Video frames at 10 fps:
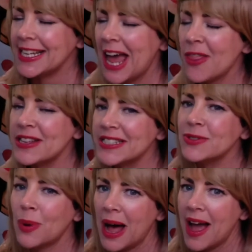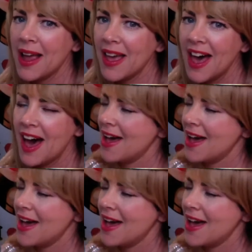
Now this is why I